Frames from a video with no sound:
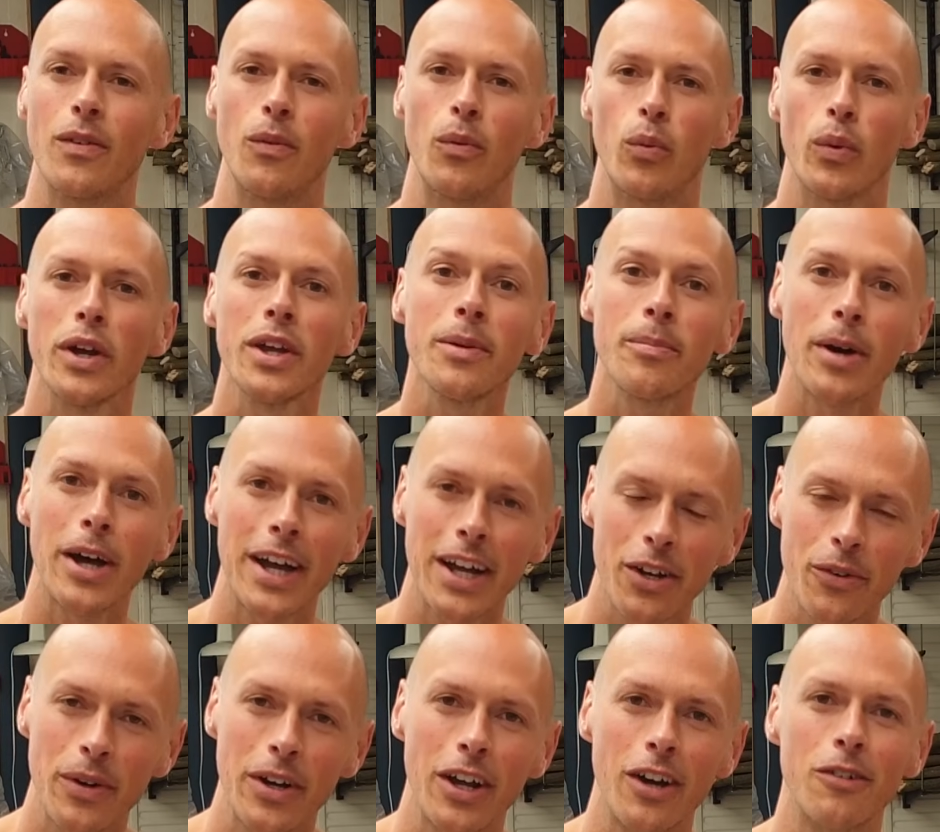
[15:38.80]
Way
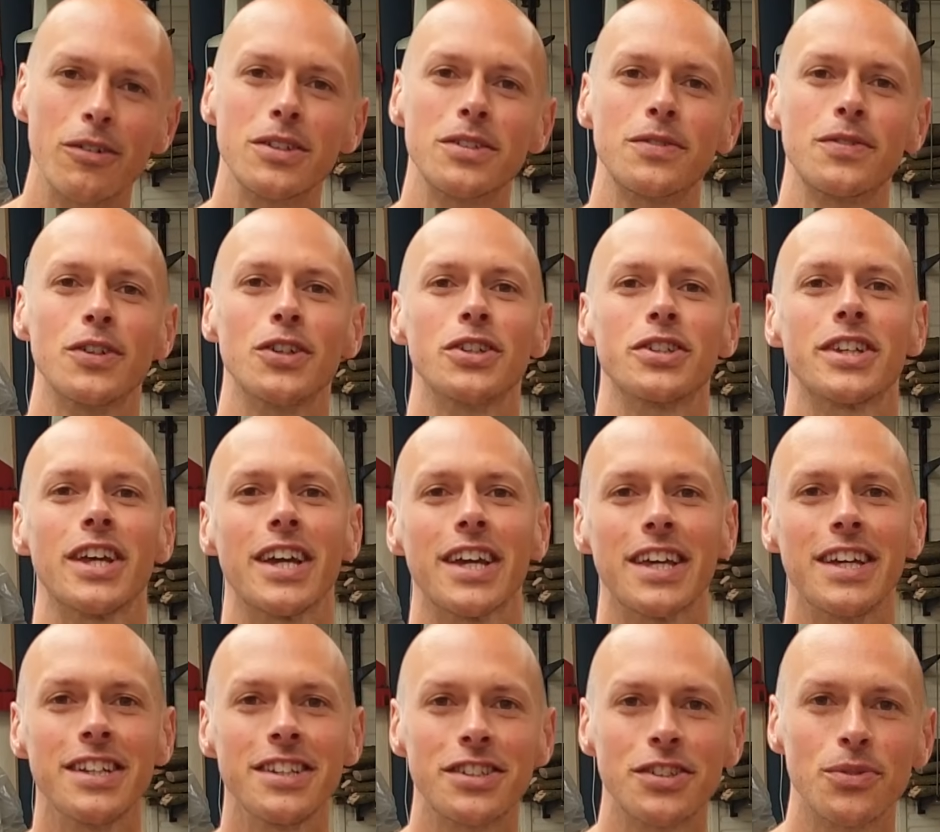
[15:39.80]
back when I was first getting
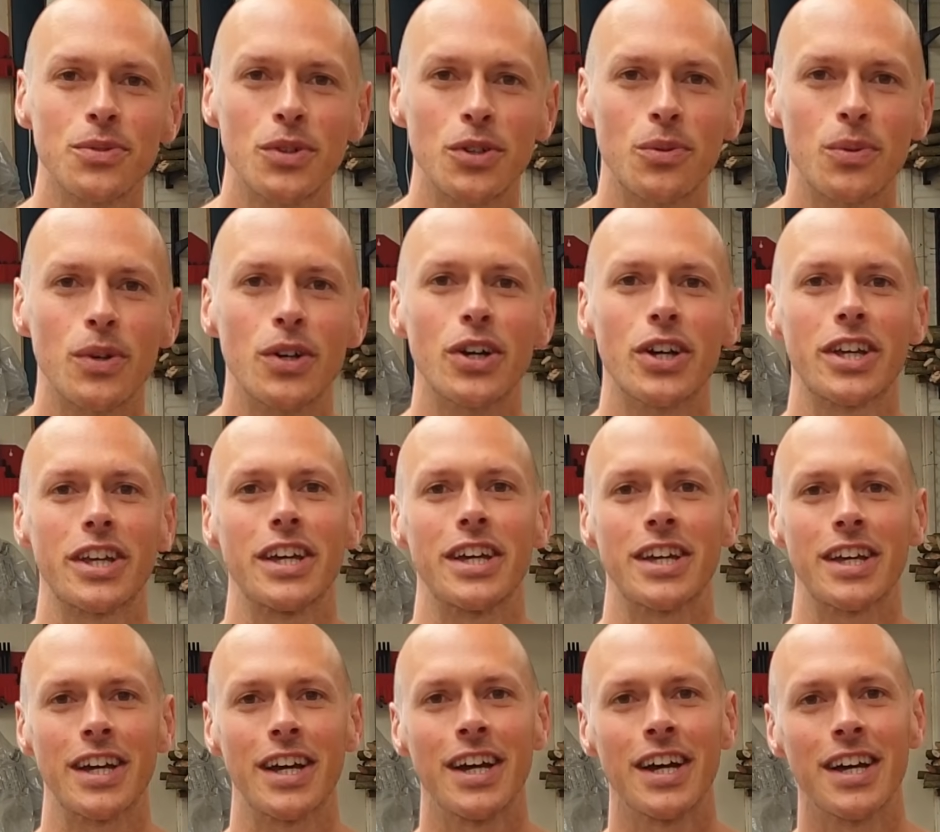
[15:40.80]
into
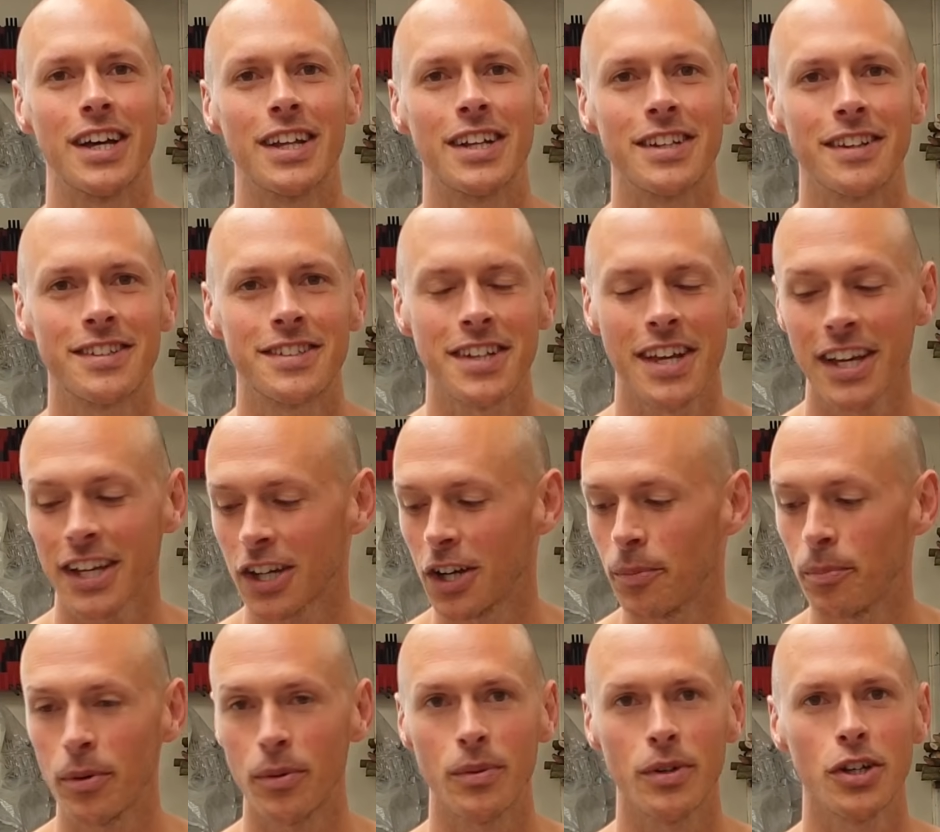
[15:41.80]
woodworking and setting
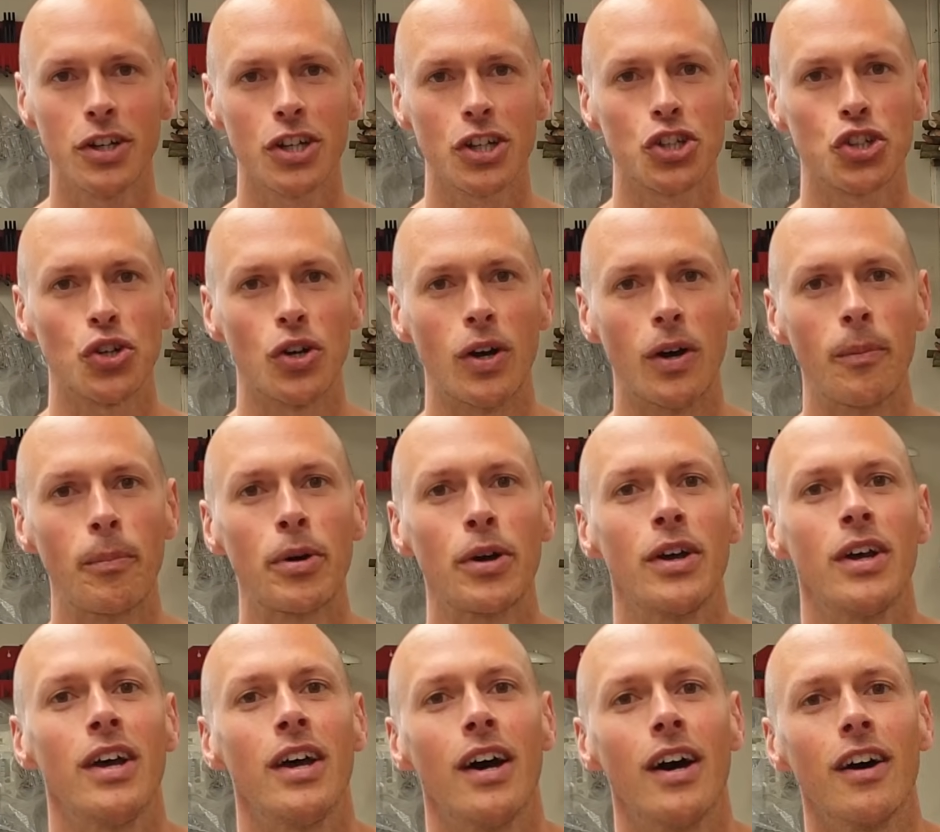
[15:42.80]
up a workshop,
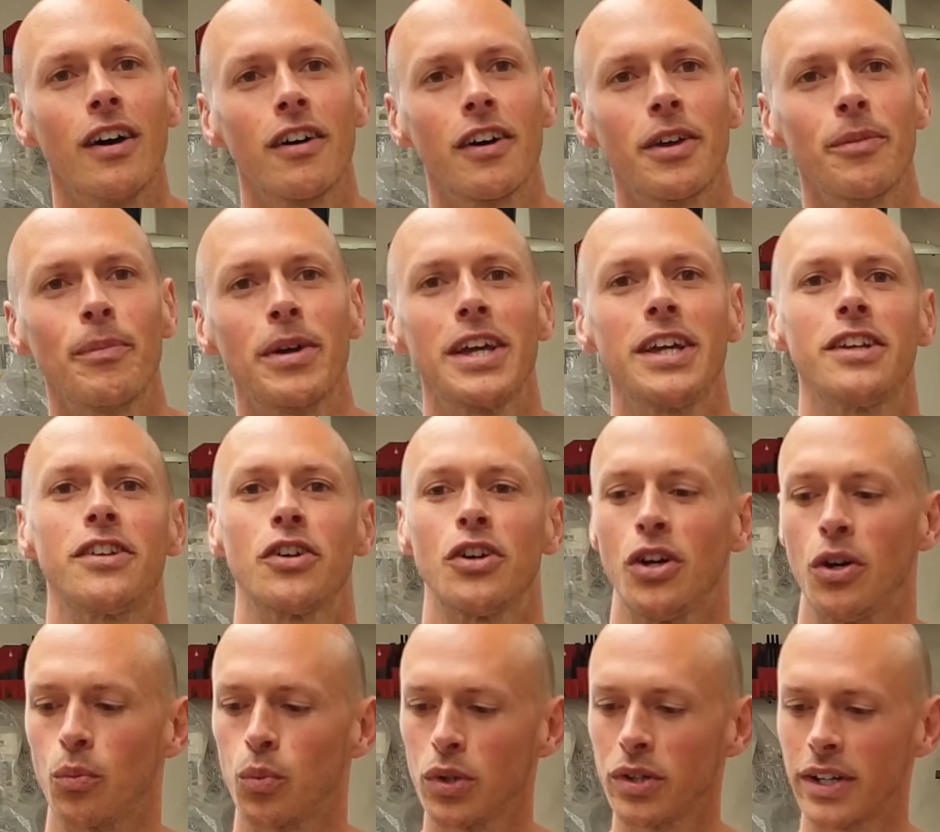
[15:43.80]
I made
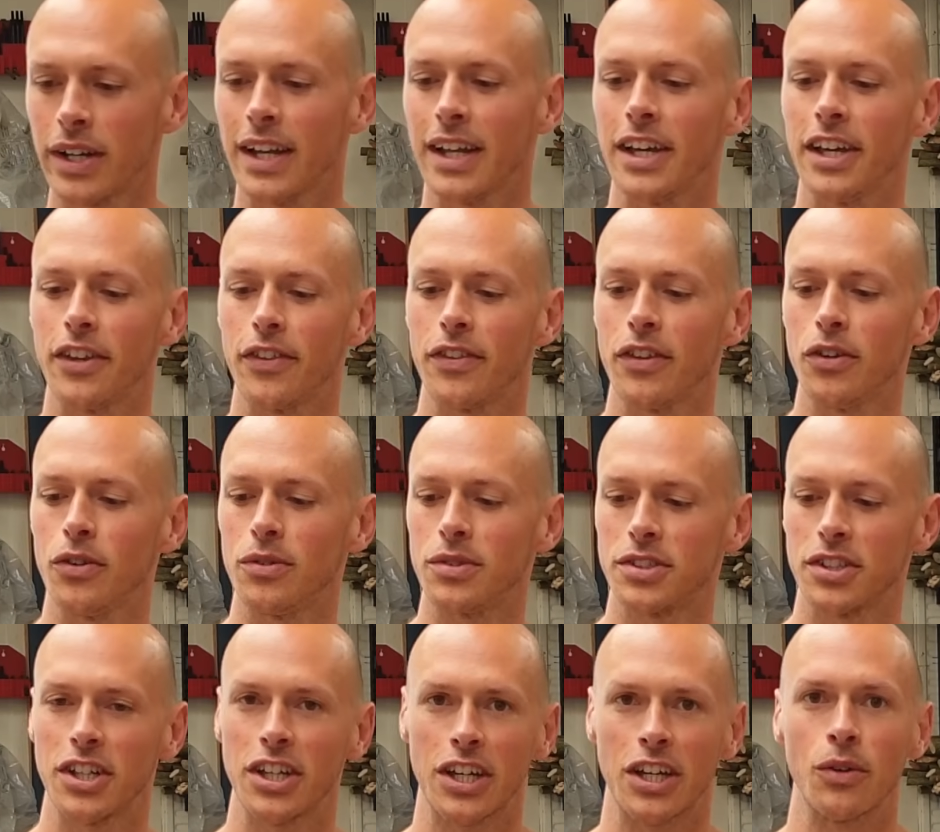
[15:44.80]
a wood lathe
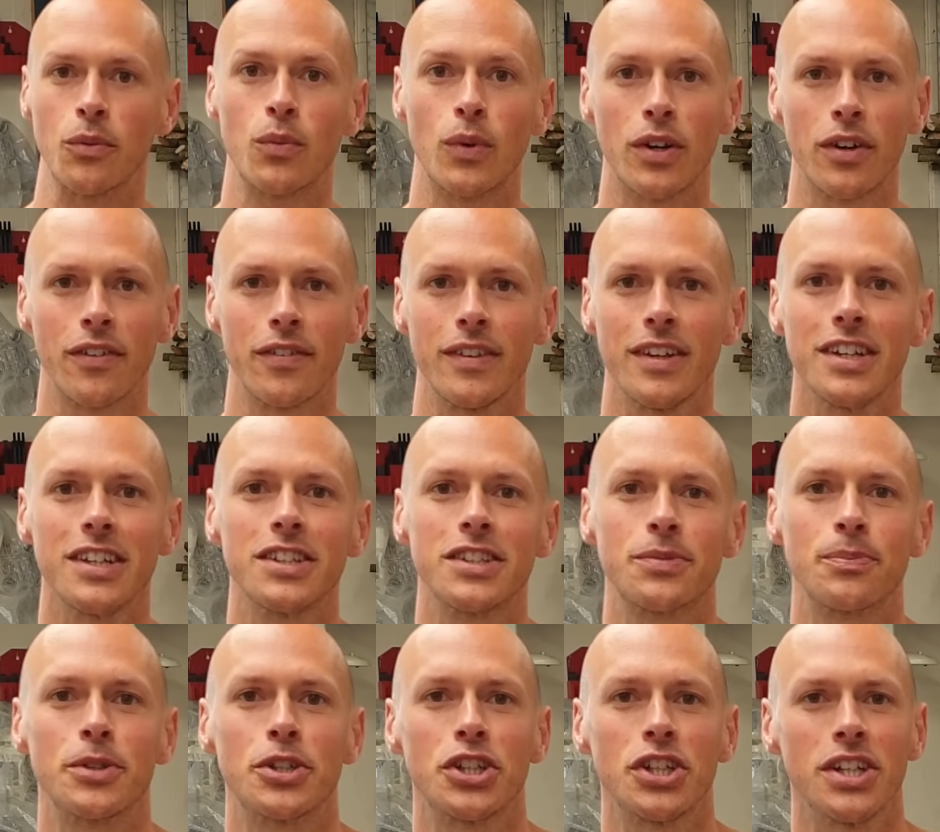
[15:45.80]
using one of these
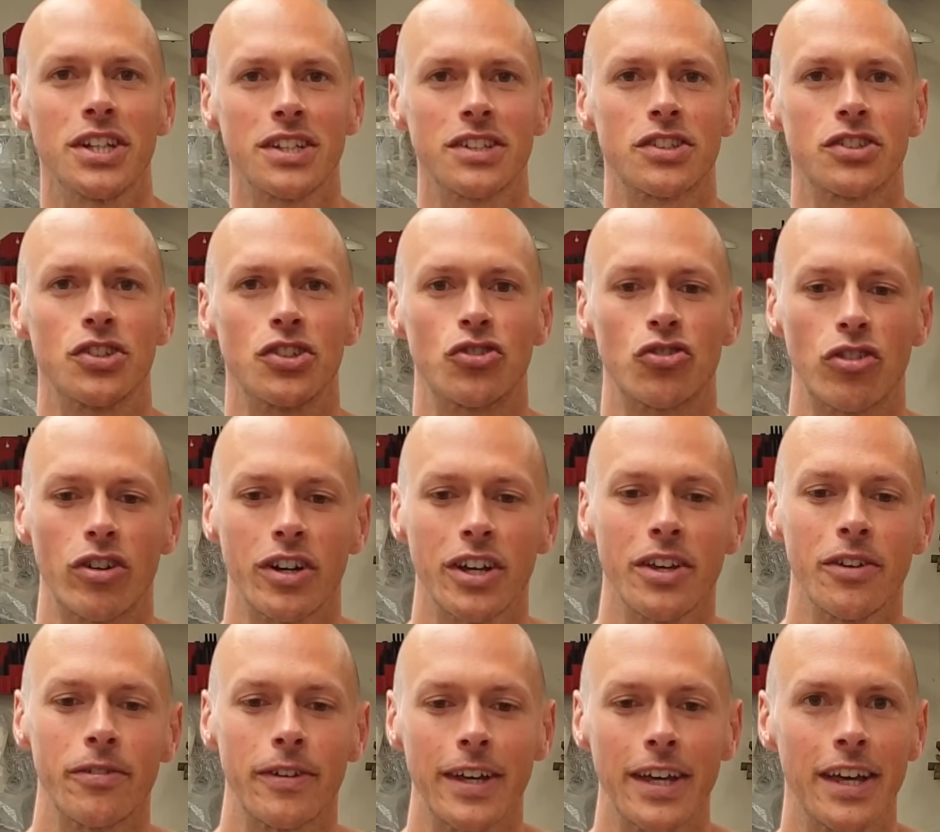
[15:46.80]
machines to
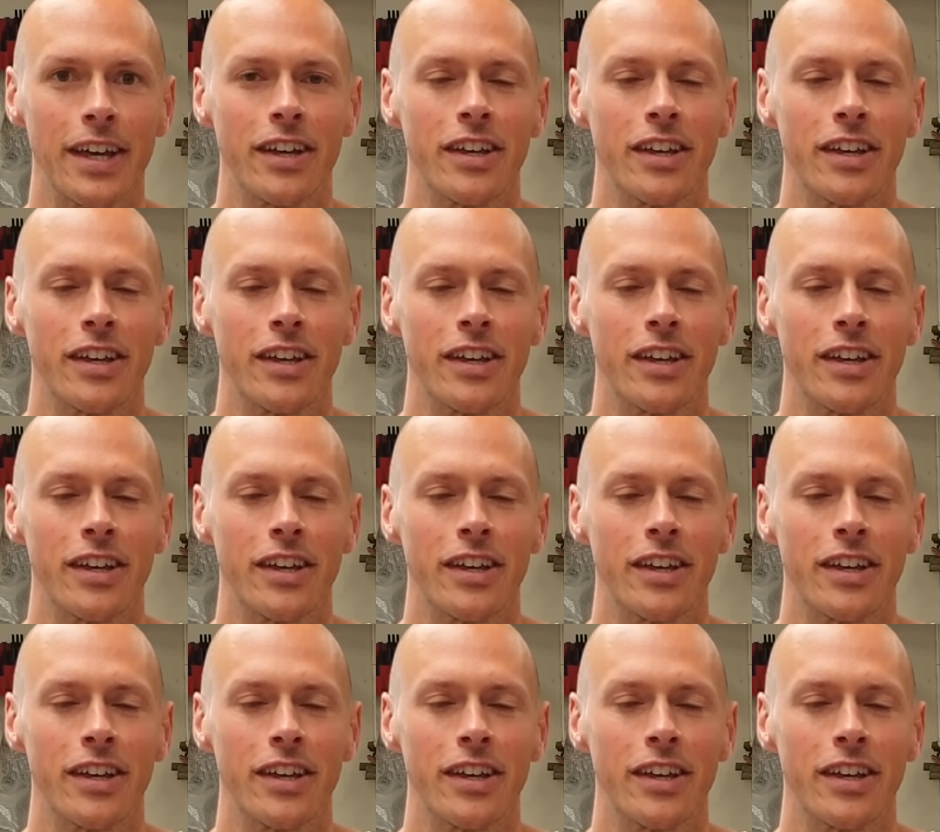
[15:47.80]
drive it,